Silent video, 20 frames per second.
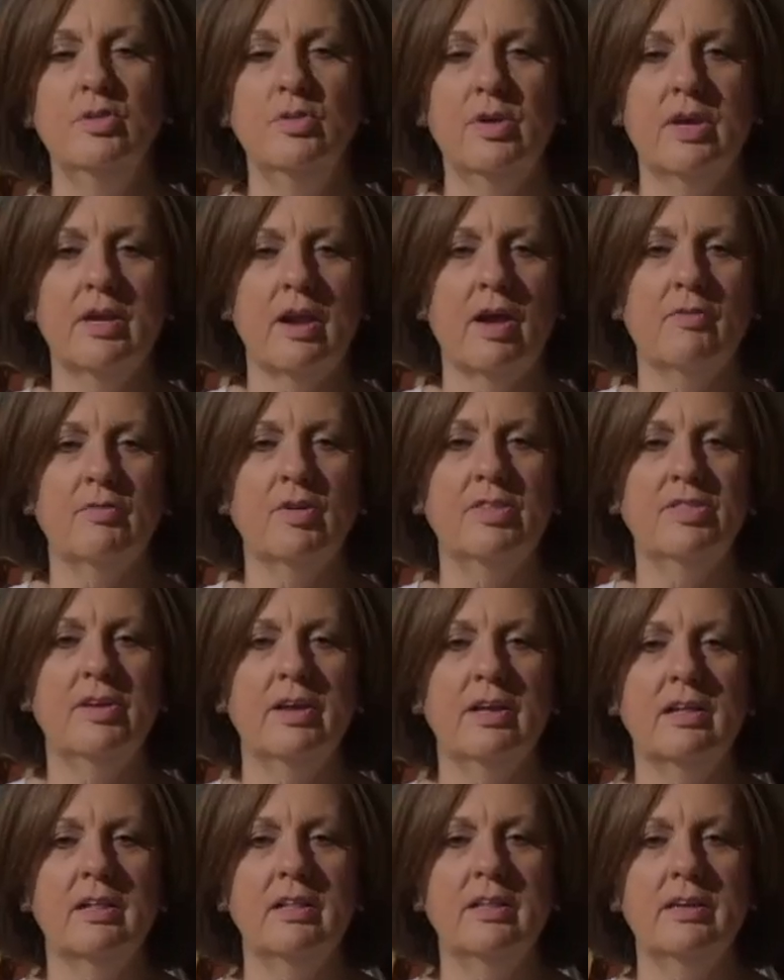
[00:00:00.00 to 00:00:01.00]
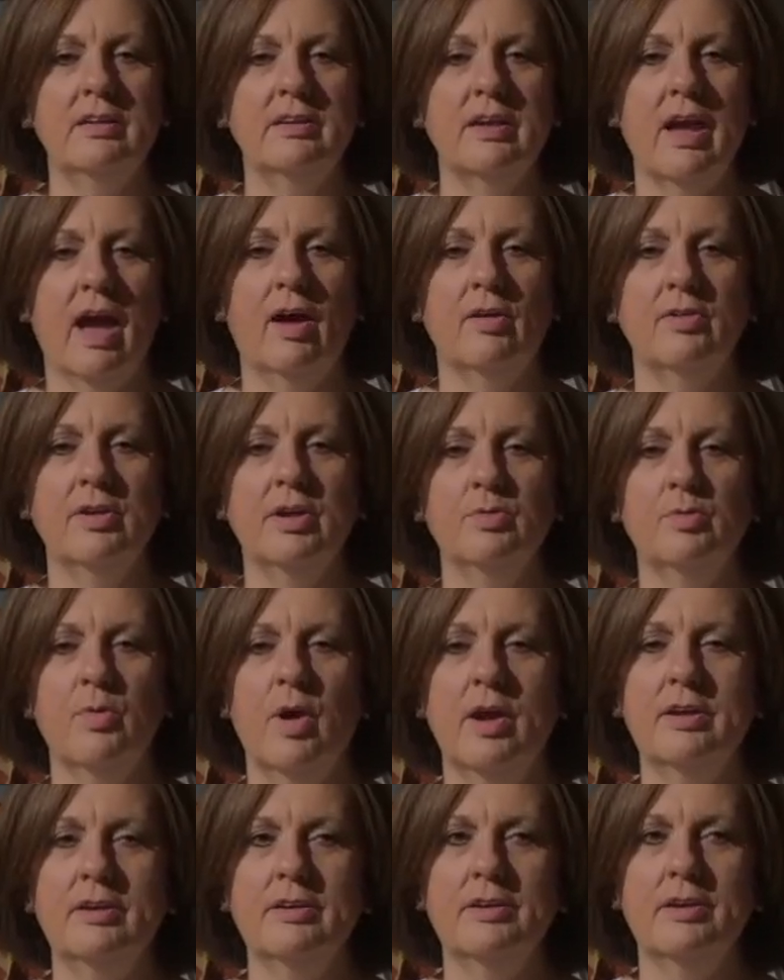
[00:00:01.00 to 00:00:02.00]
get everything cleaned out and
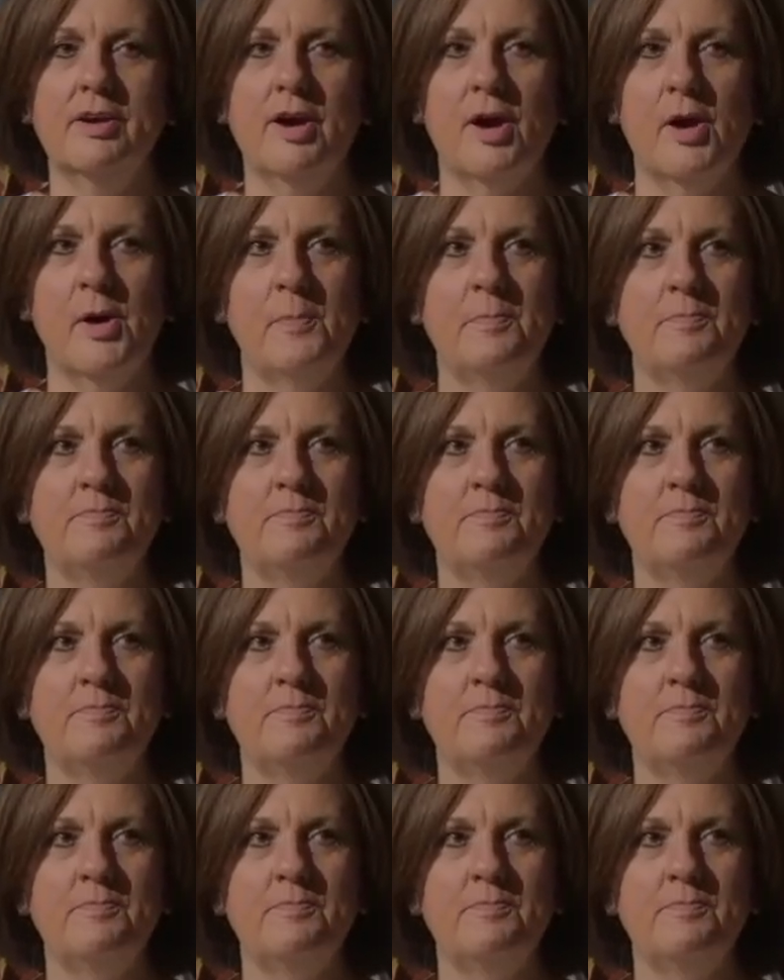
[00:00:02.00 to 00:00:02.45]
ready to go.